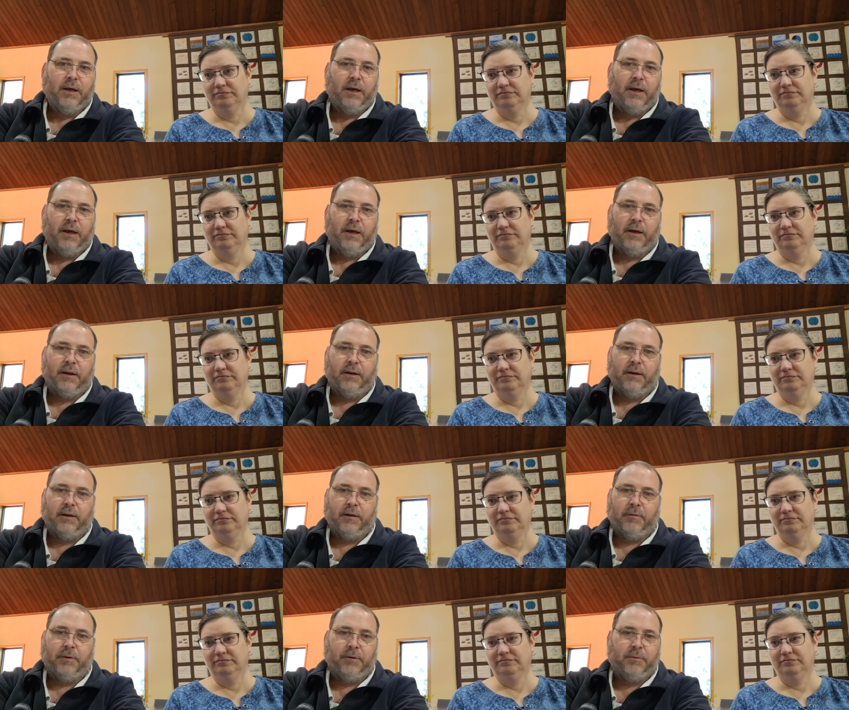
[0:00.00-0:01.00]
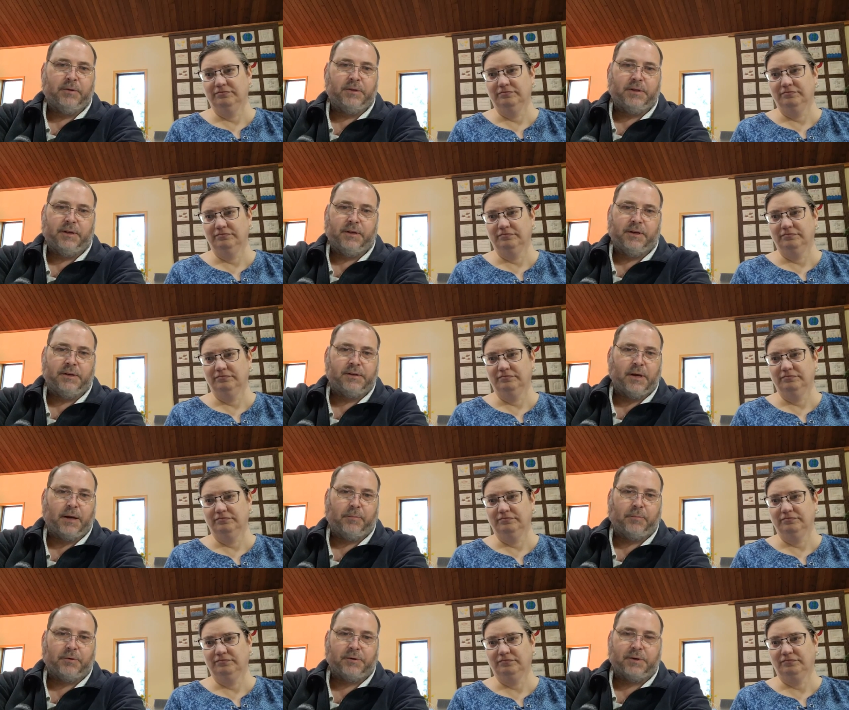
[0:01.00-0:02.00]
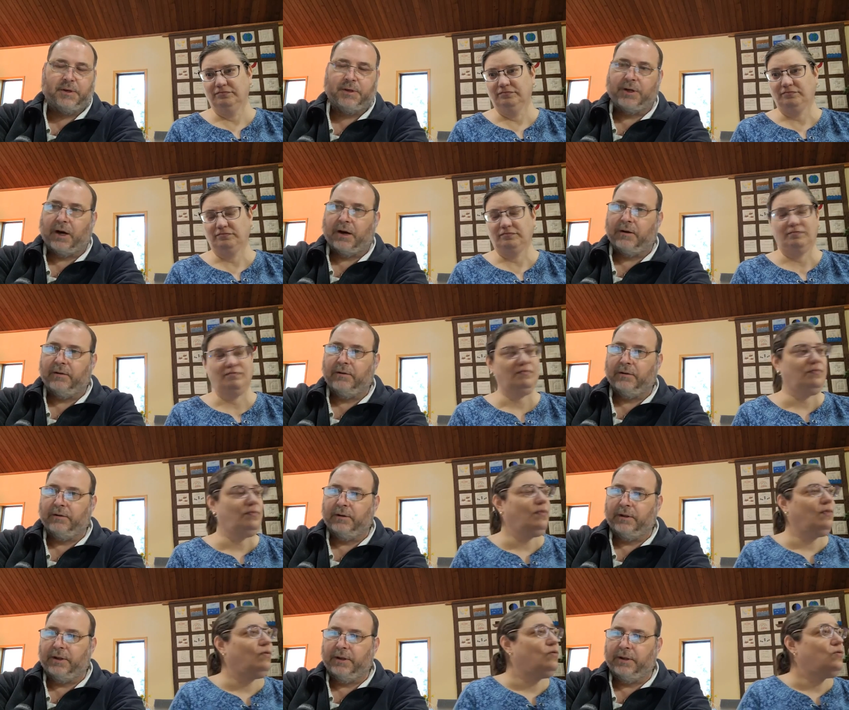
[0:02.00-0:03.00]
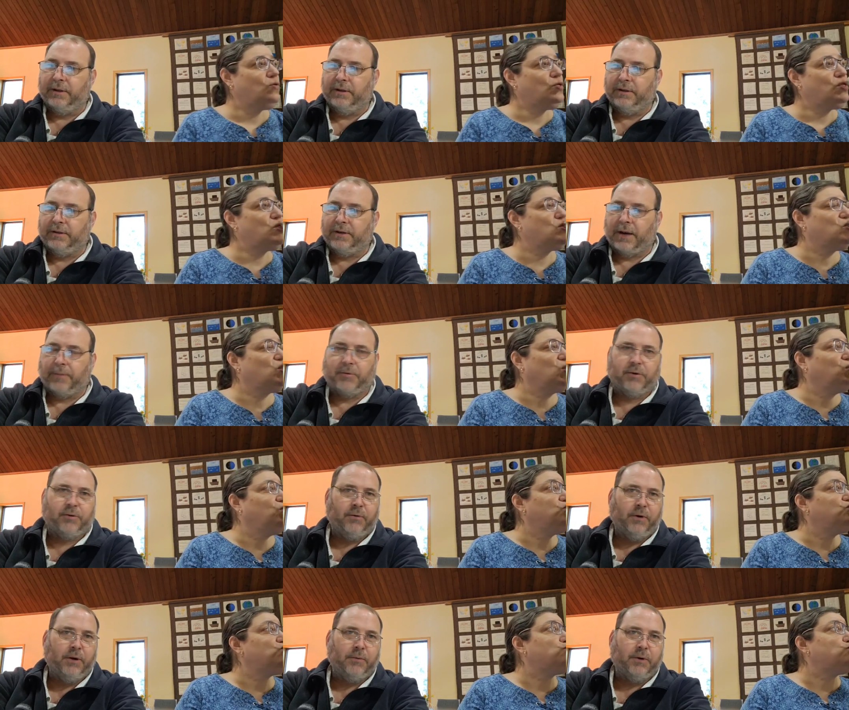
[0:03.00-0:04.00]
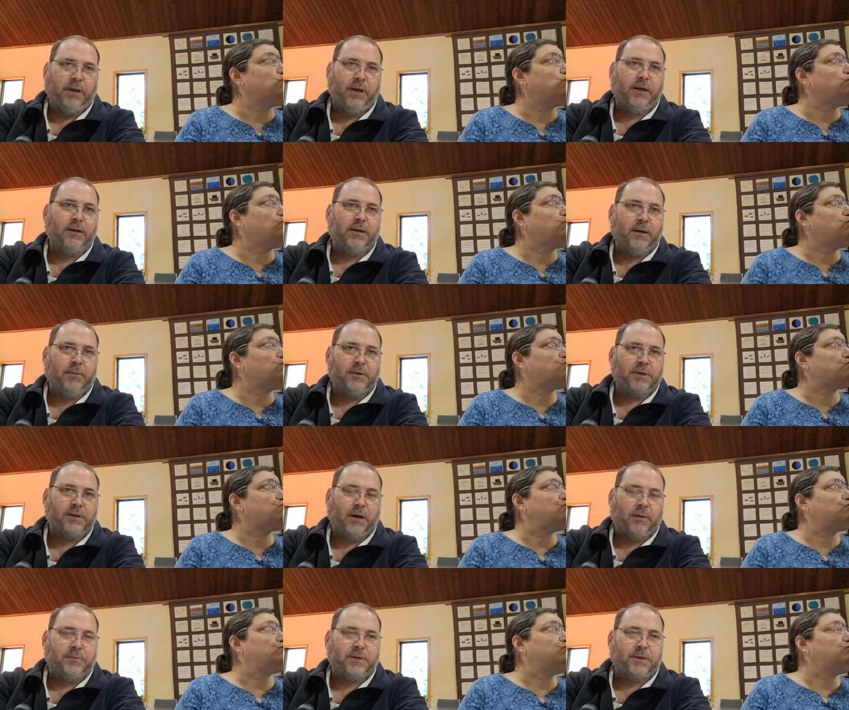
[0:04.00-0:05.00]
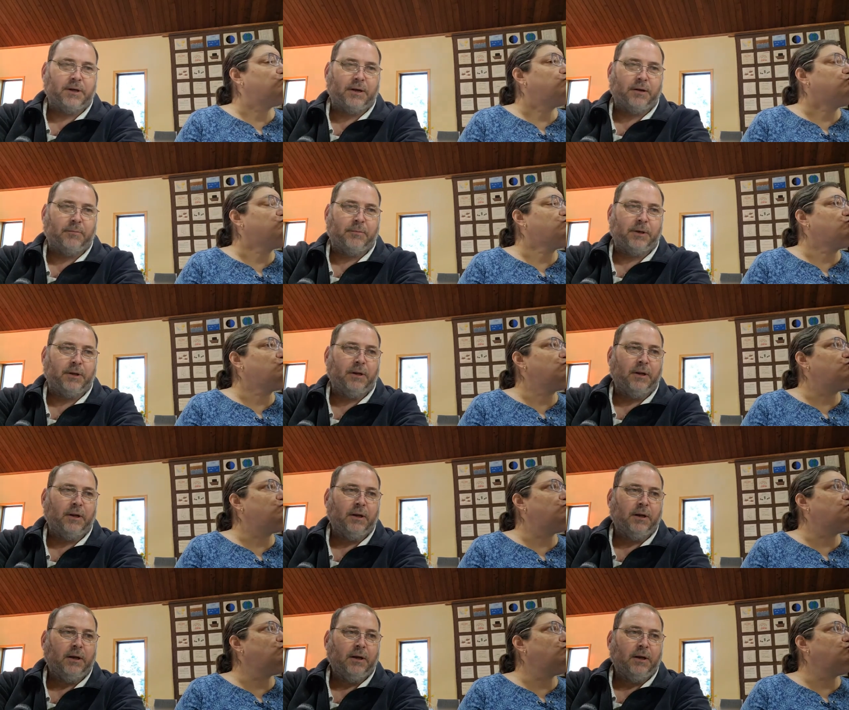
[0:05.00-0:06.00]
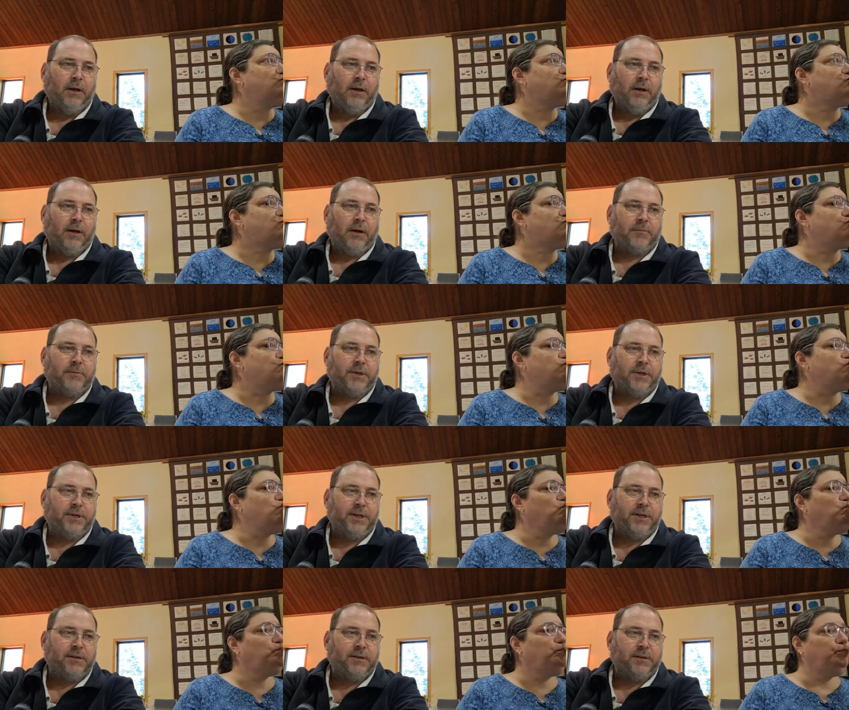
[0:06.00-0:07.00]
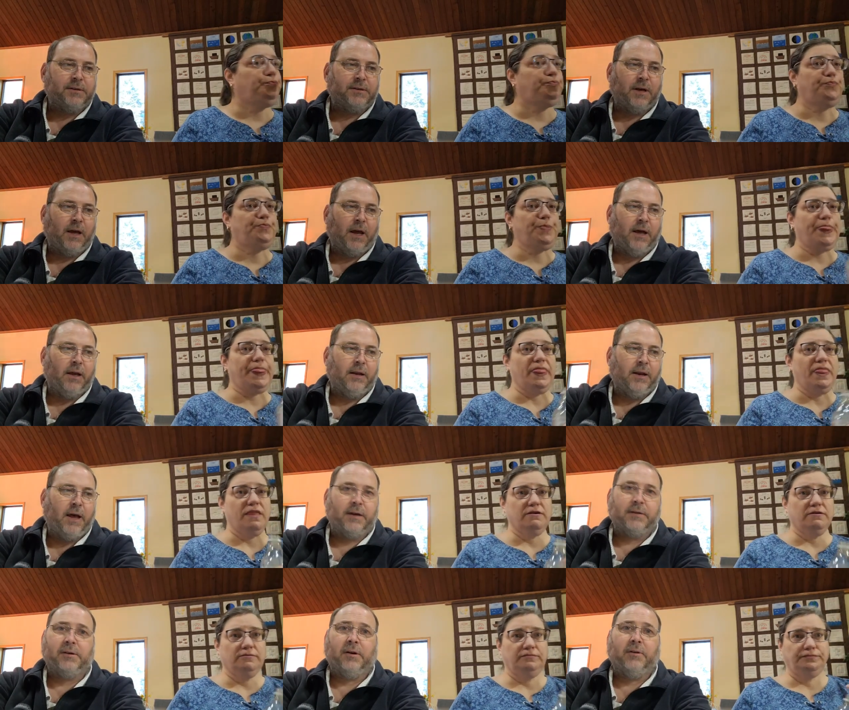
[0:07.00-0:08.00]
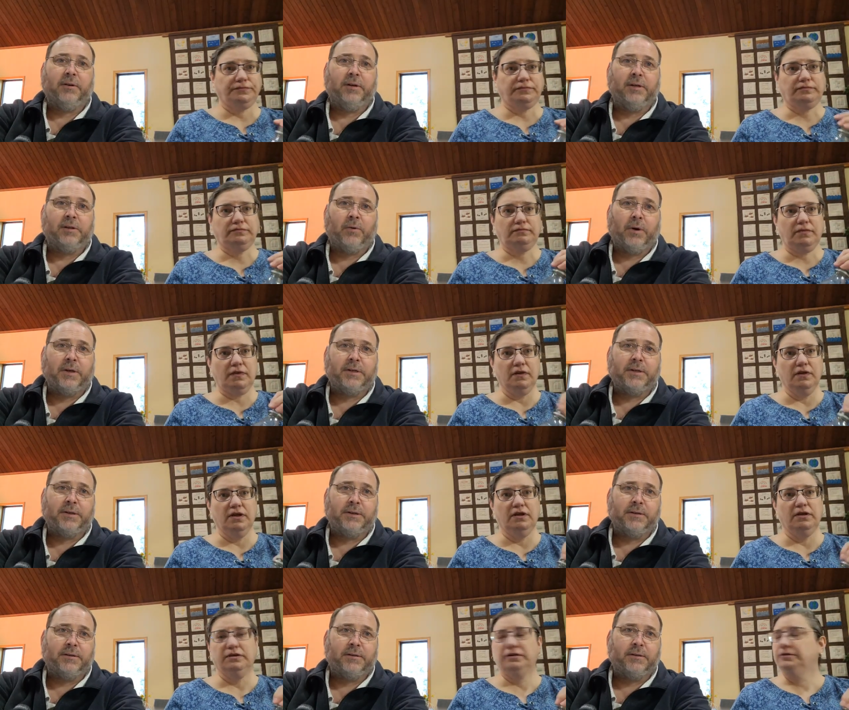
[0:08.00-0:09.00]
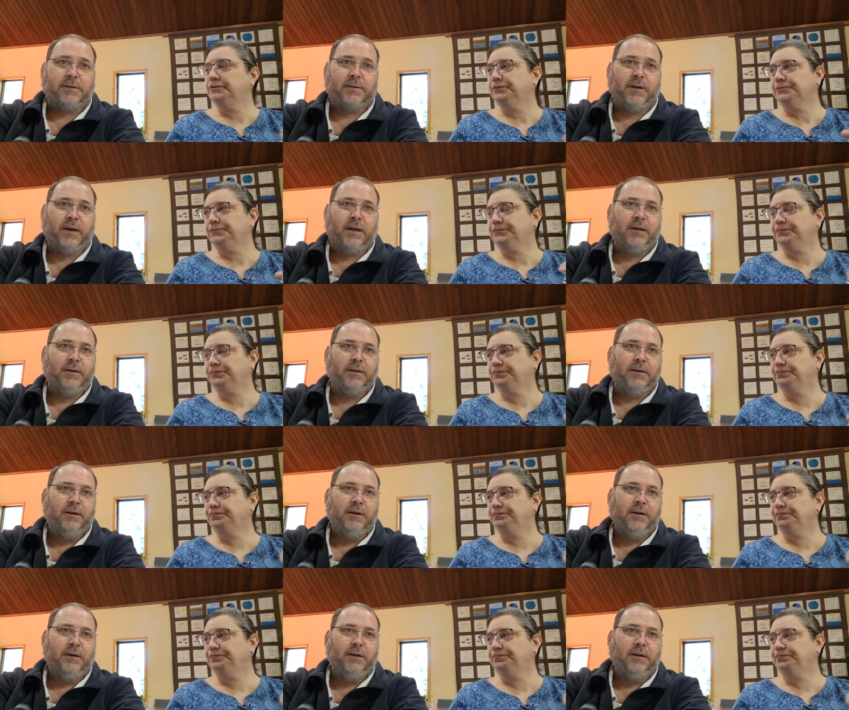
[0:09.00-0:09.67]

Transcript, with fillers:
Speaker 1: And I mean, we see the examples in John in chapter three when Nicodemus comes to him and comes to Jesus and has all these questions, and